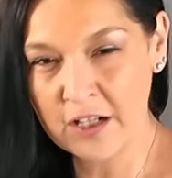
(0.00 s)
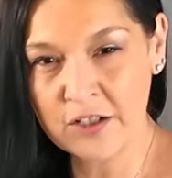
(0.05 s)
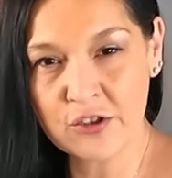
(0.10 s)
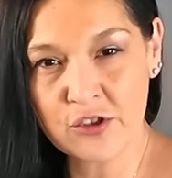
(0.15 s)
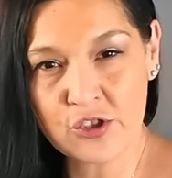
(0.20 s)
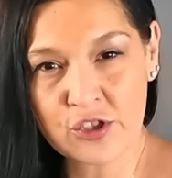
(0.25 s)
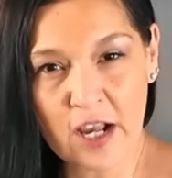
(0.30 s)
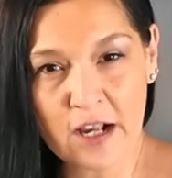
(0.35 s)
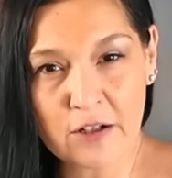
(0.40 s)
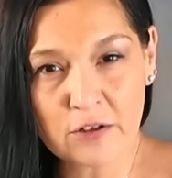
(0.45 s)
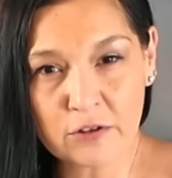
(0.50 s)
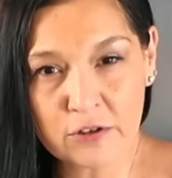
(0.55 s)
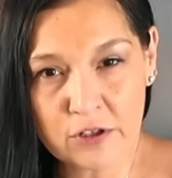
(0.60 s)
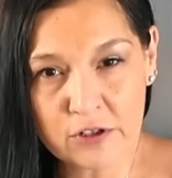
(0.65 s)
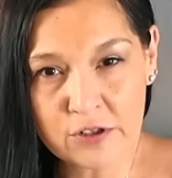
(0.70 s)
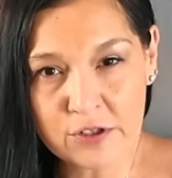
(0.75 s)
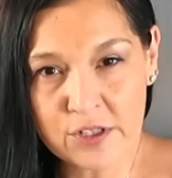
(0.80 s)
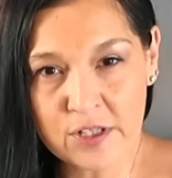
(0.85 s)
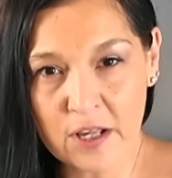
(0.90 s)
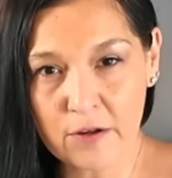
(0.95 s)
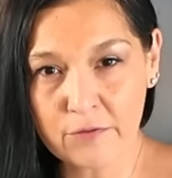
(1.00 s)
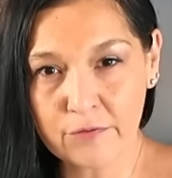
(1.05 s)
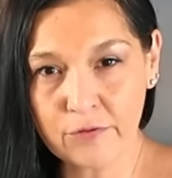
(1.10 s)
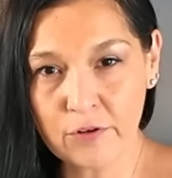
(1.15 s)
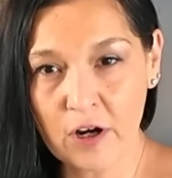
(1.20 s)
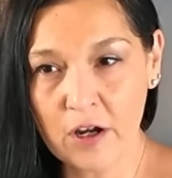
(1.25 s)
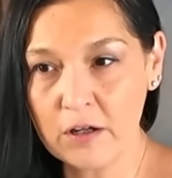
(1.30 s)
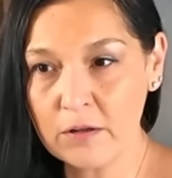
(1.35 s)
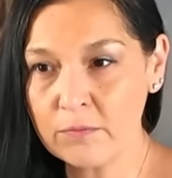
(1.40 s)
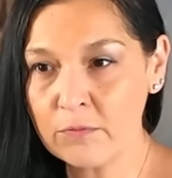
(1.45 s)
unshackle yourself
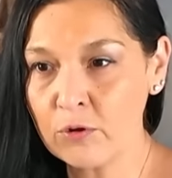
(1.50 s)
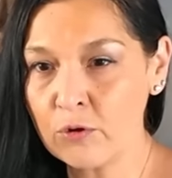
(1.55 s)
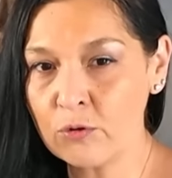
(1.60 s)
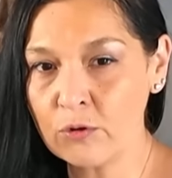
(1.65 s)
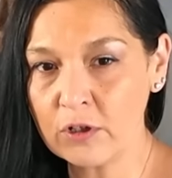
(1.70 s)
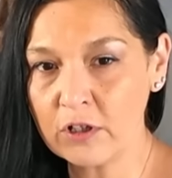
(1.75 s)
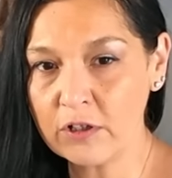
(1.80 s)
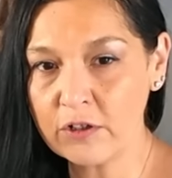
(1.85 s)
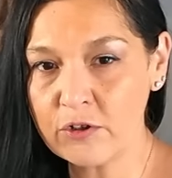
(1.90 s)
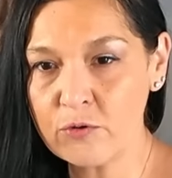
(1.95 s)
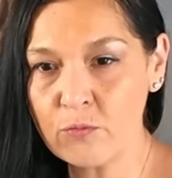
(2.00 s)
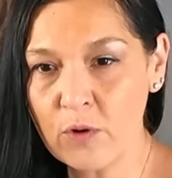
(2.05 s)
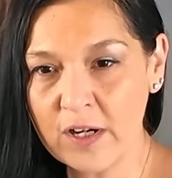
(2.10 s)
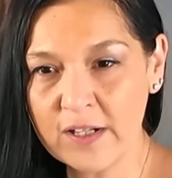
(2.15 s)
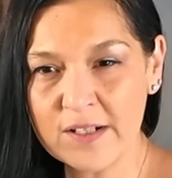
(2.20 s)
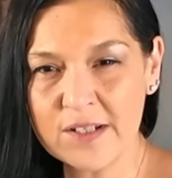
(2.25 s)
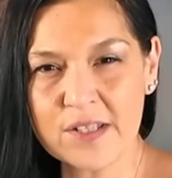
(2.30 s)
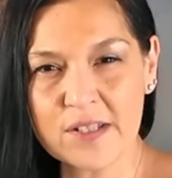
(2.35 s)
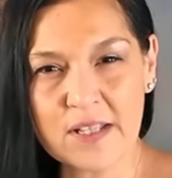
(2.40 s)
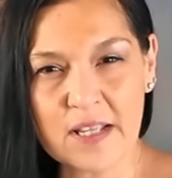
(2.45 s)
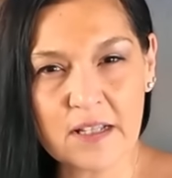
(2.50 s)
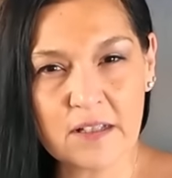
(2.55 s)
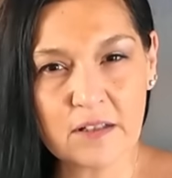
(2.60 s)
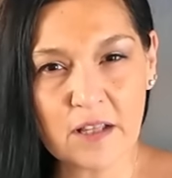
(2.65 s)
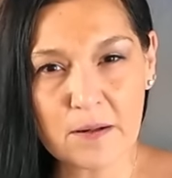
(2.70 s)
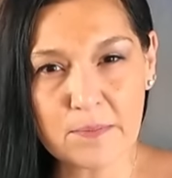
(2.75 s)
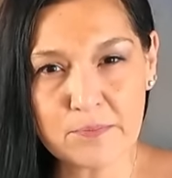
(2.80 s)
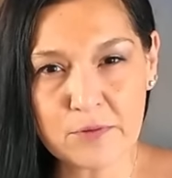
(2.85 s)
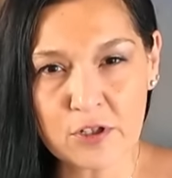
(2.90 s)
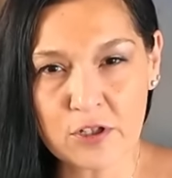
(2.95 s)
from, or you want to stand
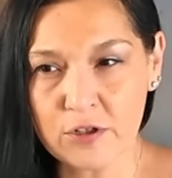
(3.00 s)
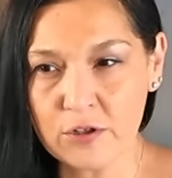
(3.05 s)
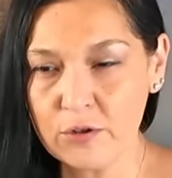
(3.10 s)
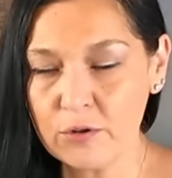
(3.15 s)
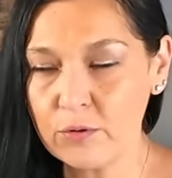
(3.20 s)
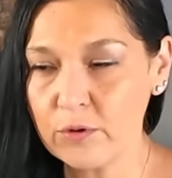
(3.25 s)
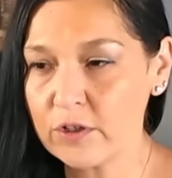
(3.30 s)
up to,